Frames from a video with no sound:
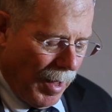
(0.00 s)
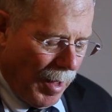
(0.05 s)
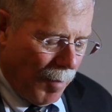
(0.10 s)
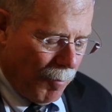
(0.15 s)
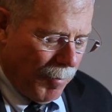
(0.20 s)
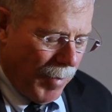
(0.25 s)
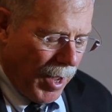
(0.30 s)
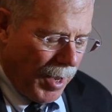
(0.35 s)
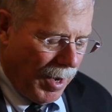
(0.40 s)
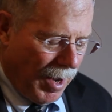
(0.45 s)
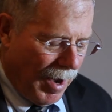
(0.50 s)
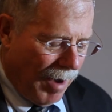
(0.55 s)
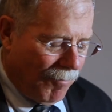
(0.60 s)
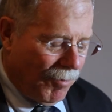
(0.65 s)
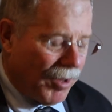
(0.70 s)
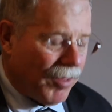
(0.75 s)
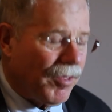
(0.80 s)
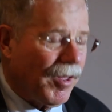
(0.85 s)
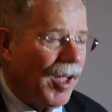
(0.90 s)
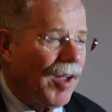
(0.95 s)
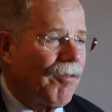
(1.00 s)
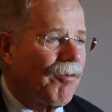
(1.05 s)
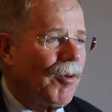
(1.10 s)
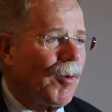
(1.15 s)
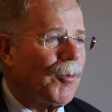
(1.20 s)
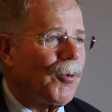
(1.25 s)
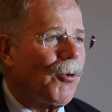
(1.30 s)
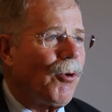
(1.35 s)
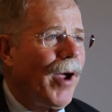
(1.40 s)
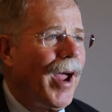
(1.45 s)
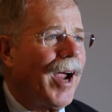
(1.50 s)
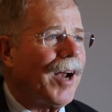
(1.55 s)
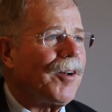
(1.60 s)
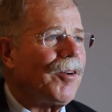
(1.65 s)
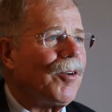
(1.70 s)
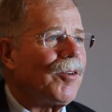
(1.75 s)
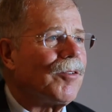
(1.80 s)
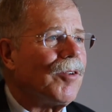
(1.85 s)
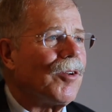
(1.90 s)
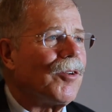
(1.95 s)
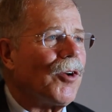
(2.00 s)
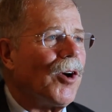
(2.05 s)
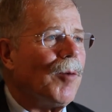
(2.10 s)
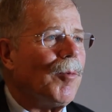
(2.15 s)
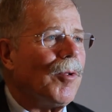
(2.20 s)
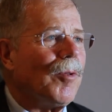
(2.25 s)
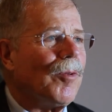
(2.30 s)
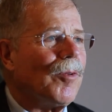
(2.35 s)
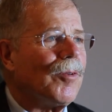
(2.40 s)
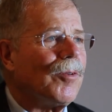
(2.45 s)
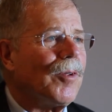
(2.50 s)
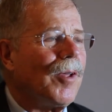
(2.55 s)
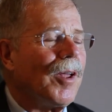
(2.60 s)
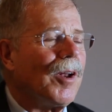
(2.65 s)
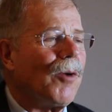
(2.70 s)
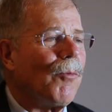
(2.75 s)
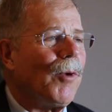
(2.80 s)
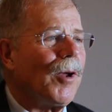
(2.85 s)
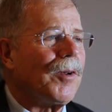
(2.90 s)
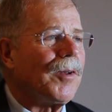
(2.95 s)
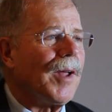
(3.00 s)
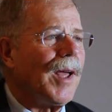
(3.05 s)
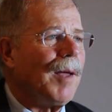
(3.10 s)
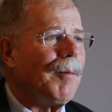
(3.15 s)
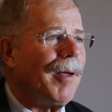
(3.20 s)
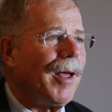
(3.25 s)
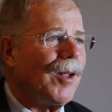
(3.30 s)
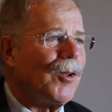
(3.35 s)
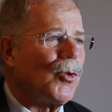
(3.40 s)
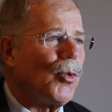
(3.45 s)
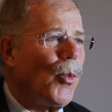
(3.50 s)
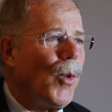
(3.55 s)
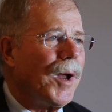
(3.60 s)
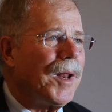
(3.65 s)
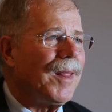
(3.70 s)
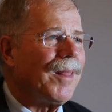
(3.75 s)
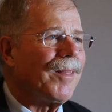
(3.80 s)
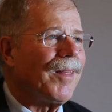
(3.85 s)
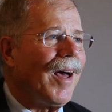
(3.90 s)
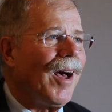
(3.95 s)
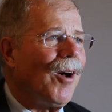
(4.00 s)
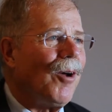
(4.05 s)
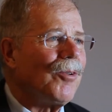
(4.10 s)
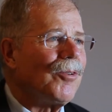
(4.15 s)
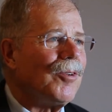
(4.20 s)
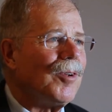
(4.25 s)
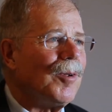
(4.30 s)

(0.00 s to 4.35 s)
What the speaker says: made everything from tractors to turbines, and at one time had 20,000